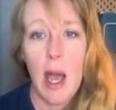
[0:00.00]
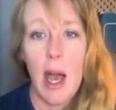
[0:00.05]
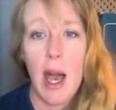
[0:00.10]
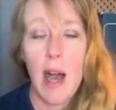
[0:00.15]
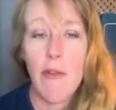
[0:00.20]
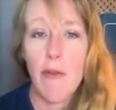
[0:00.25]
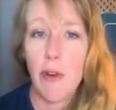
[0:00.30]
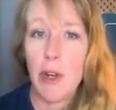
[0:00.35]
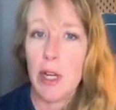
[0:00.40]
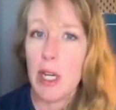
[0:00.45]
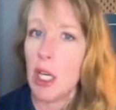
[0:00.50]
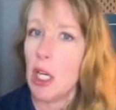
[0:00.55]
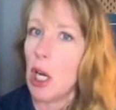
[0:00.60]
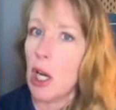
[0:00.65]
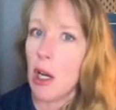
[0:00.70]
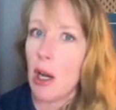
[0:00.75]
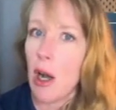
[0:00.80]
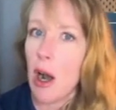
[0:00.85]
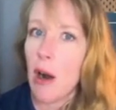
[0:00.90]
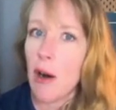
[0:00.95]
I've written
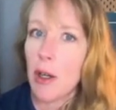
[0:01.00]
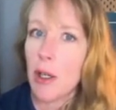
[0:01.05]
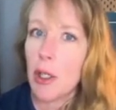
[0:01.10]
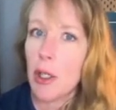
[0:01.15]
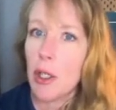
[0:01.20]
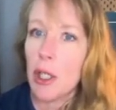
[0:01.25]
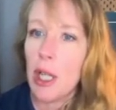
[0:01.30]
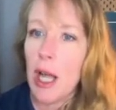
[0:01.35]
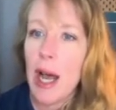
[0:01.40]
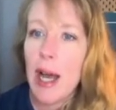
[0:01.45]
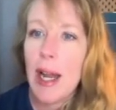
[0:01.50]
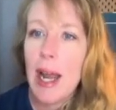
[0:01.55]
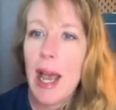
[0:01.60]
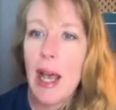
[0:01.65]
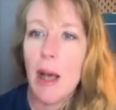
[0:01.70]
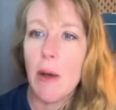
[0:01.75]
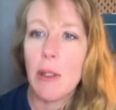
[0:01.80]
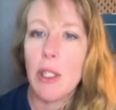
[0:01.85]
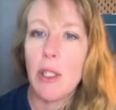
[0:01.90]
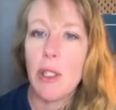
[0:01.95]
an article on
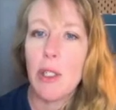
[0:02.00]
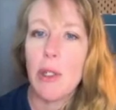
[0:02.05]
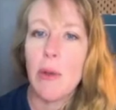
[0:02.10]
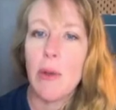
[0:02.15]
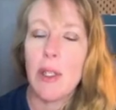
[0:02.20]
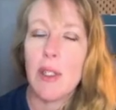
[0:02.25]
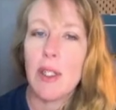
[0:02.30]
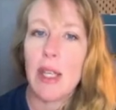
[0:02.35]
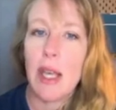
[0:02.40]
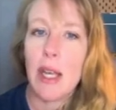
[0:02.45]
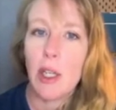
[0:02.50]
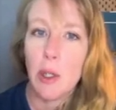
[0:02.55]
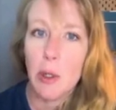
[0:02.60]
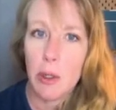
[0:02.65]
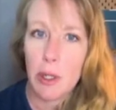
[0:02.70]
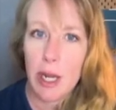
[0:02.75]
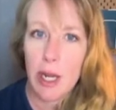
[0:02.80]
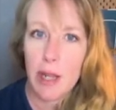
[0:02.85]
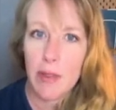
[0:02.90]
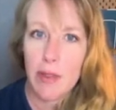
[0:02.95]
how to do this and
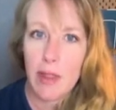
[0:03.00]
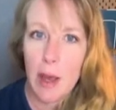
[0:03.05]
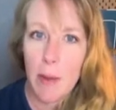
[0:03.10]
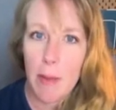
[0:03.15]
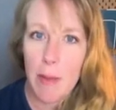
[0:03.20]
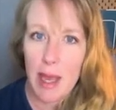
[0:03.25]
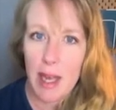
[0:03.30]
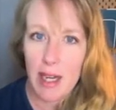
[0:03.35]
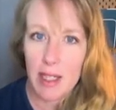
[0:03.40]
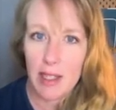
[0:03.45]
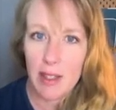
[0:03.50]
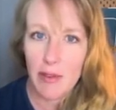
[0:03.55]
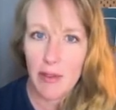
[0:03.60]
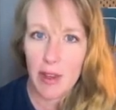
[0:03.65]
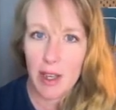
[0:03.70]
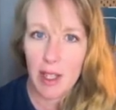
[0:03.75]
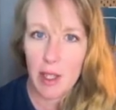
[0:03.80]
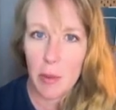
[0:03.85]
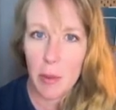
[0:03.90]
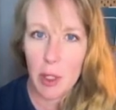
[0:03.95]
create them, and it's
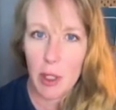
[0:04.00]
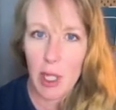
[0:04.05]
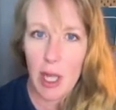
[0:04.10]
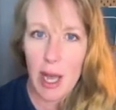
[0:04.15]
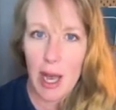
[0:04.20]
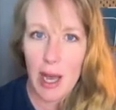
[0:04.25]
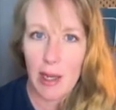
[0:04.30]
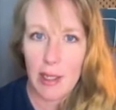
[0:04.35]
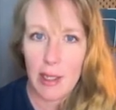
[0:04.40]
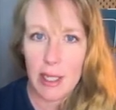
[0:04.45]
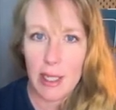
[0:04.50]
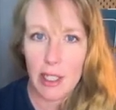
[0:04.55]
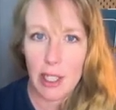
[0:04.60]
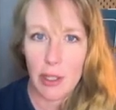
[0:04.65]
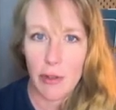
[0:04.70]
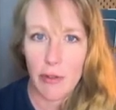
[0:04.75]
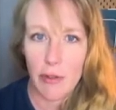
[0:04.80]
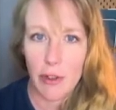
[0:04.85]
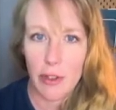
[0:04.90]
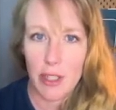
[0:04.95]
available on
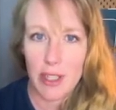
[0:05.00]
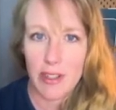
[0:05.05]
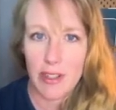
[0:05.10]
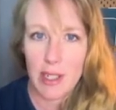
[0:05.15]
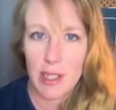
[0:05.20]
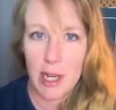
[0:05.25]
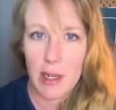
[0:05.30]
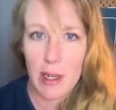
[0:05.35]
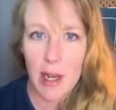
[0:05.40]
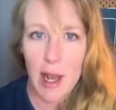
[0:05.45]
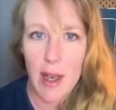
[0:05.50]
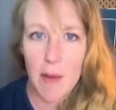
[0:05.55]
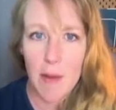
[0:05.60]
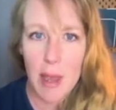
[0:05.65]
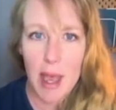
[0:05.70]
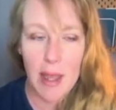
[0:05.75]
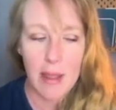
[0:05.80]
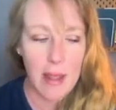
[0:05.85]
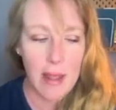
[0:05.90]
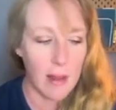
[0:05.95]

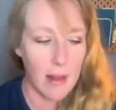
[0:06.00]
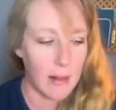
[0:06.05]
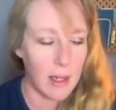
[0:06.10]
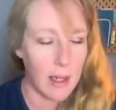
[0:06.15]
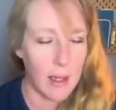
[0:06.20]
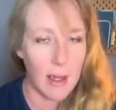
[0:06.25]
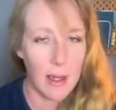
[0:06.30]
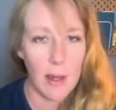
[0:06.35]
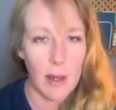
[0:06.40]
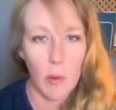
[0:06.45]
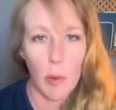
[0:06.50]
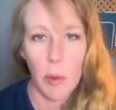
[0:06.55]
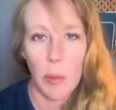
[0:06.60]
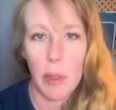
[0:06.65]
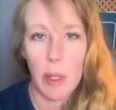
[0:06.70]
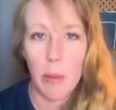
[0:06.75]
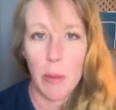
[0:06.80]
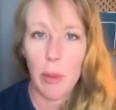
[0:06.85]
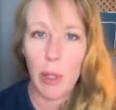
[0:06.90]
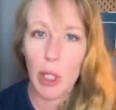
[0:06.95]
teachingfirsties.com, and that link will
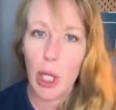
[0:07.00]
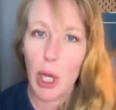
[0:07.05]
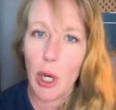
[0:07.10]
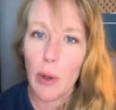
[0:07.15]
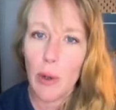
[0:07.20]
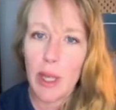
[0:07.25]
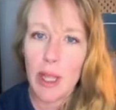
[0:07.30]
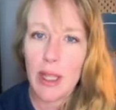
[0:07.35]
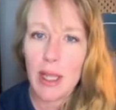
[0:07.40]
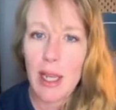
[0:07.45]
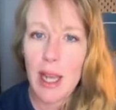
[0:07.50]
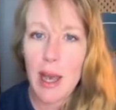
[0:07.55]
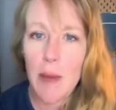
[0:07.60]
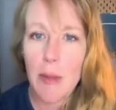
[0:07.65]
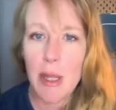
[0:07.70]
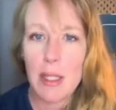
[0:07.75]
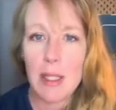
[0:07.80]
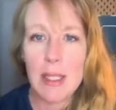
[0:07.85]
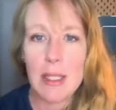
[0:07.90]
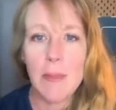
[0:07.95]
be below in the
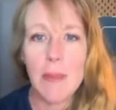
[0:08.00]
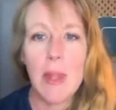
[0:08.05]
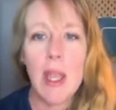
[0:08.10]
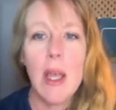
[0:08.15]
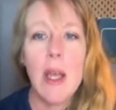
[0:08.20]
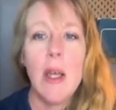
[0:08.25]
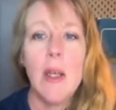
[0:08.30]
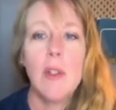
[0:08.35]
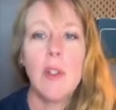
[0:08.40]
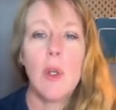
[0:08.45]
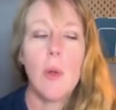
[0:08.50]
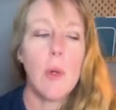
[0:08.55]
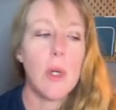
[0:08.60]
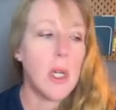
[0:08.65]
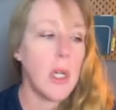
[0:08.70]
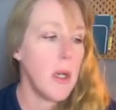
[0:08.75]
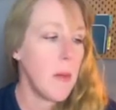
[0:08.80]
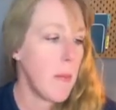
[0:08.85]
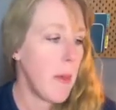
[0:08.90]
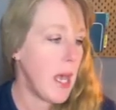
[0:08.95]
comments. So we're
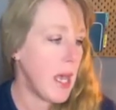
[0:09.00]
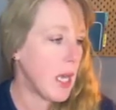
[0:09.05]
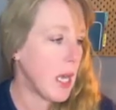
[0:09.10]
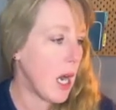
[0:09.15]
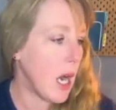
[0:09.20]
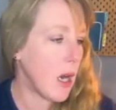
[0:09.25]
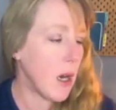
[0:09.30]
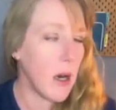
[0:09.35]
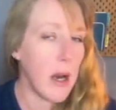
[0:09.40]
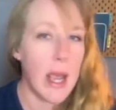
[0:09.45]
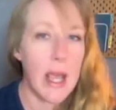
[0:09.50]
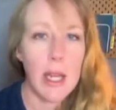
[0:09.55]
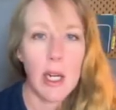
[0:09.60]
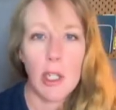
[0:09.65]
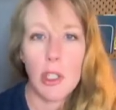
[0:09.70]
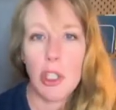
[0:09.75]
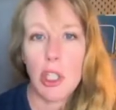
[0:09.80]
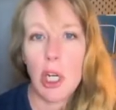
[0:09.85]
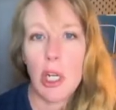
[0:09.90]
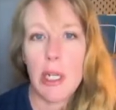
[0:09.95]
going to make our
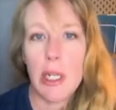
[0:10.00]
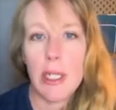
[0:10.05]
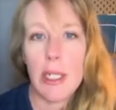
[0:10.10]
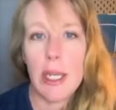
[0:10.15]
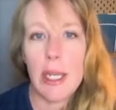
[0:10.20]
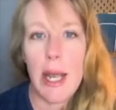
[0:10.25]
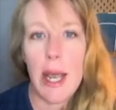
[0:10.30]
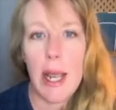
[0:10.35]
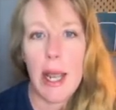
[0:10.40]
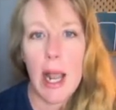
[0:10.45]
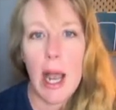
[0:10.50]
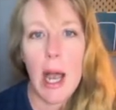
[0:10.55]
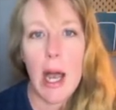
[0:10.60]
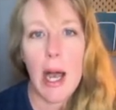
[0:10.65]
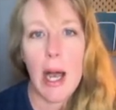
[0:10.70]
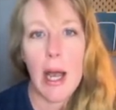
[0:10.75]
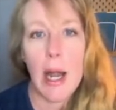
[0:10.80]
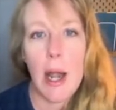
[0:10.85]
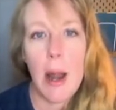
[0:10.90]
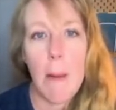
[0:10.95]
anchor chart today
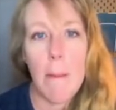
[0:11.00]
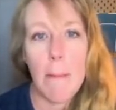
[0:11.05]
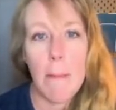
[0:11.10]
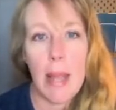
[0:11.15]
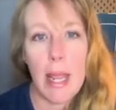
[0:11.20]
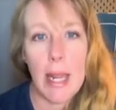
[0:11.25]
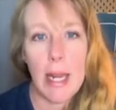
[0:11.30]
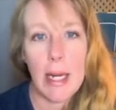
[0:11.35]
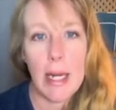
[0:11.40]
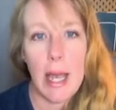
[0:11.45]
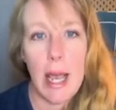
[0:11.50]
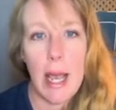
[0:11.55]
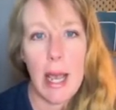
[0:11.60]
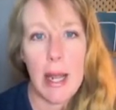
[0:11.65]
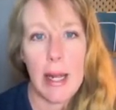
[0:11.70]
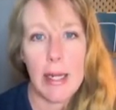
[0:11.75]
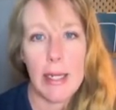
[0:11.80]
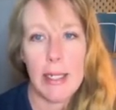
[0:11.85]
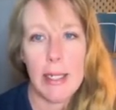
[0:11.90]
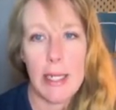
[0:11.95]
on main
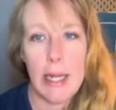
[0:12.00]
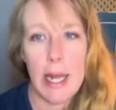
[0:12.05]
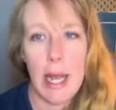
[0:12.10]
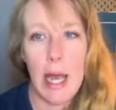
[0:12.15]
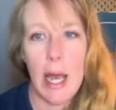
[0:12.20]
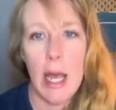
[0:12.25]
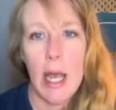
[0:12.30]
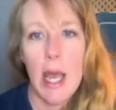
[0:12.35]
idea.